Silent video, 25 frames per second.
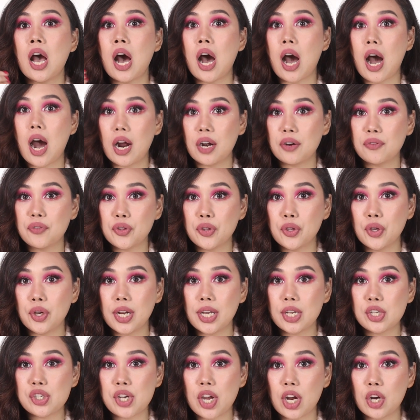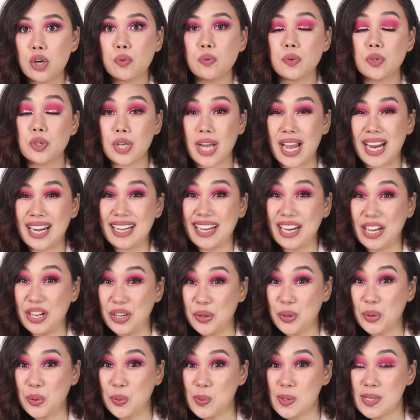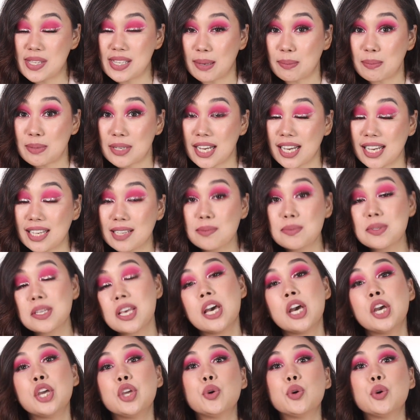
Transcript: hard with your eyeshadow, which I tend to do sometimes.